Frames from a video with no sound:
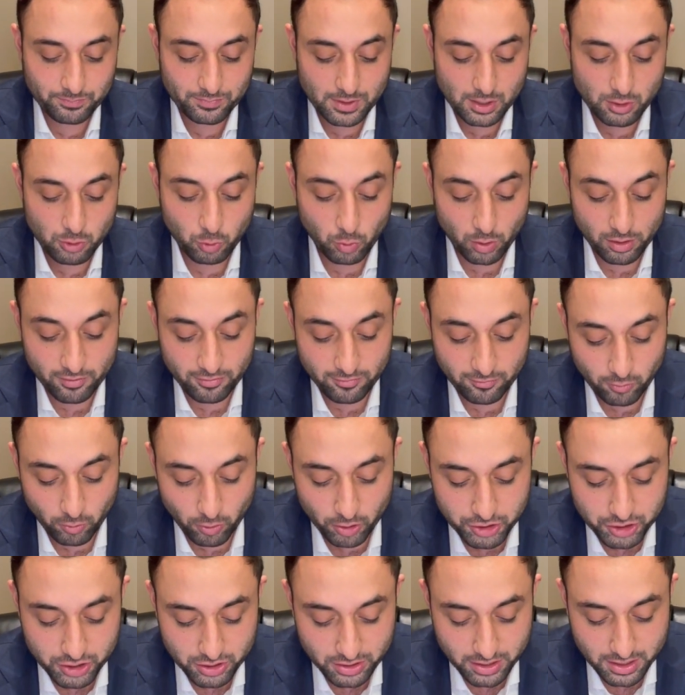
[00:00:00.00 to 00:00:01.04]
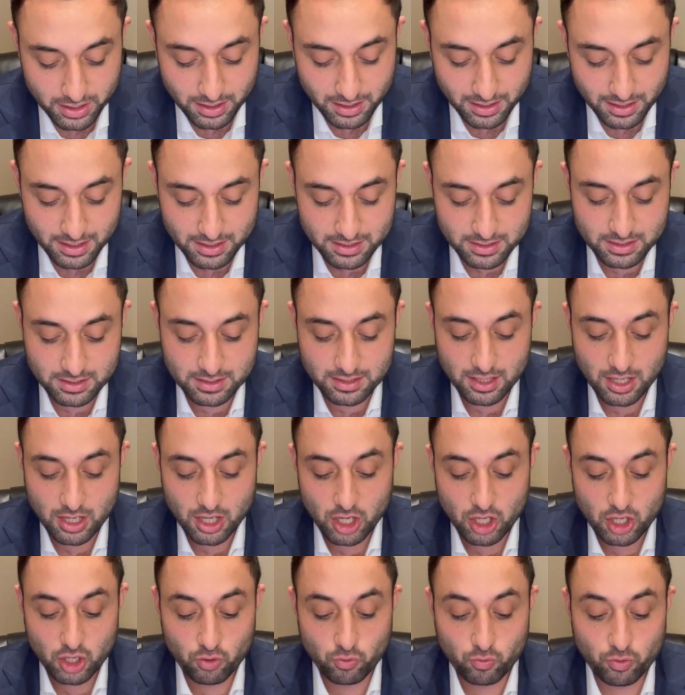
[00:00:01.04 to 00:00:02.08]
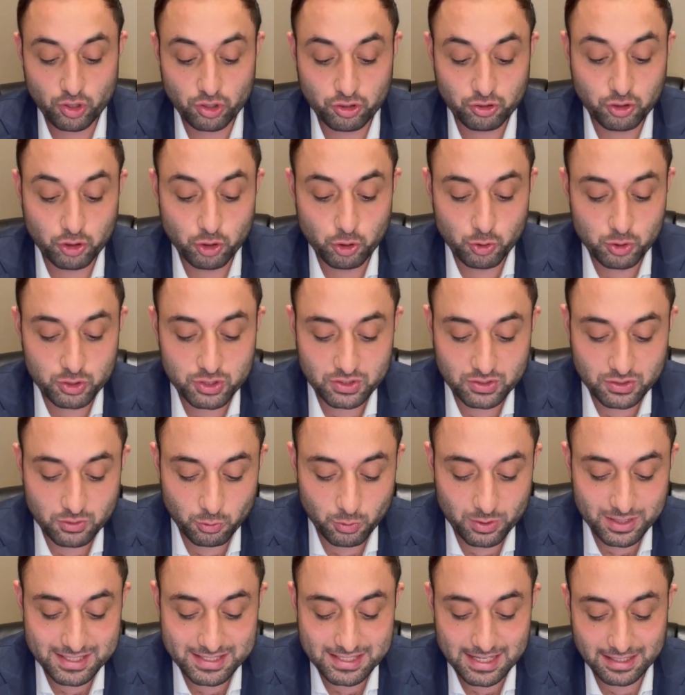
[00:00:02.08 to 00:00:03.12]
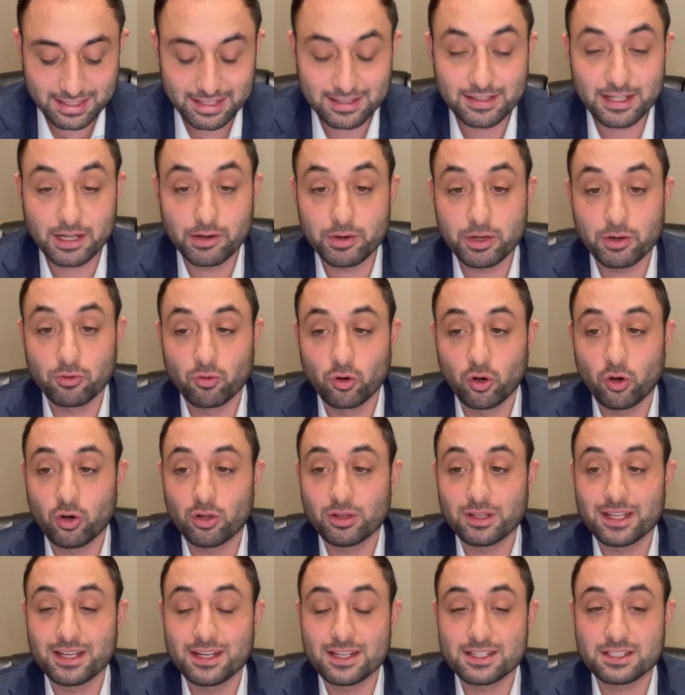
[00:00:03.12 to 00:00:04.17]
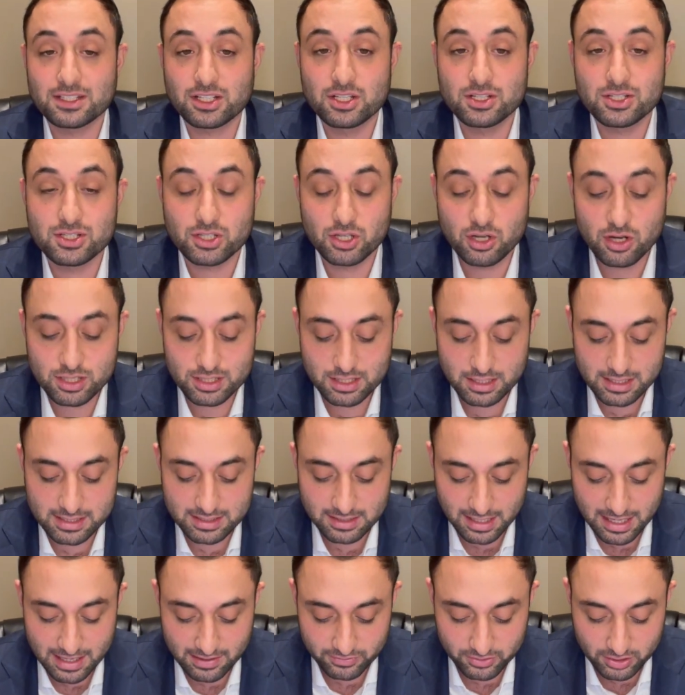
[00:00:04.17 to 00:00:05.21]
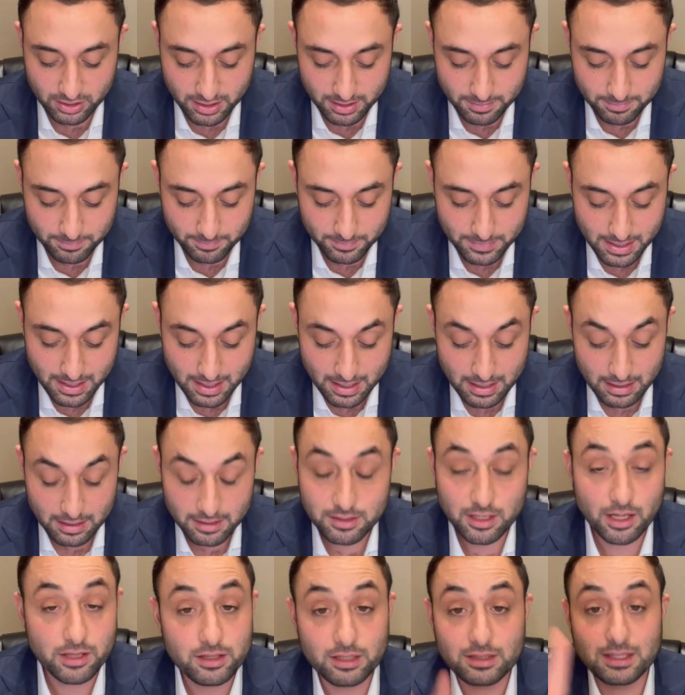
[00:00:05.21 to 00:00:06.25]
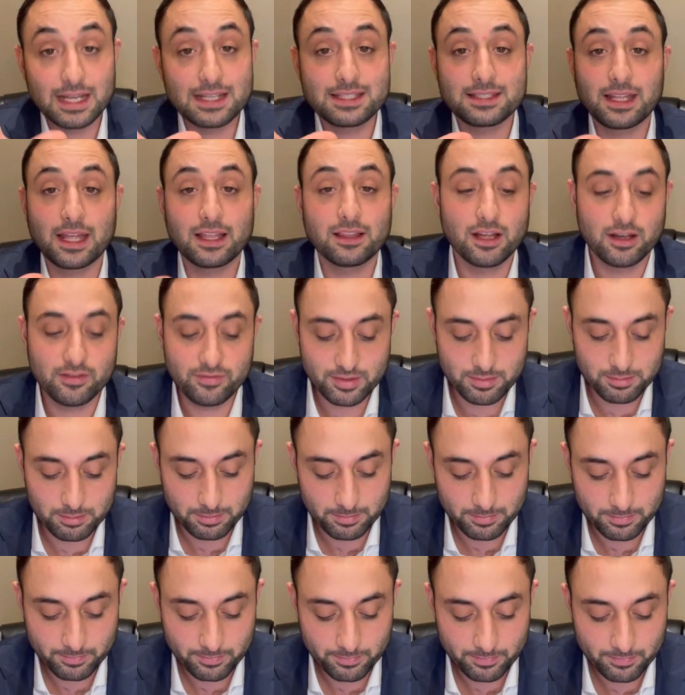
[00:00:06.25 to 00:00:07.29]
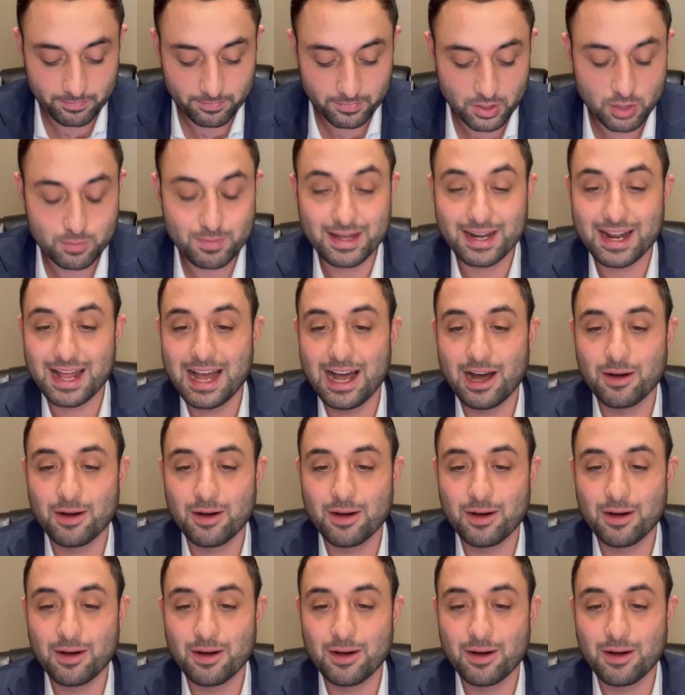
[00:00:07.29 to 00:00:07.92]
who unfortunately is reduced to a secondary role in his concerns in his lifetime. Nonetheless, they love him. No matter how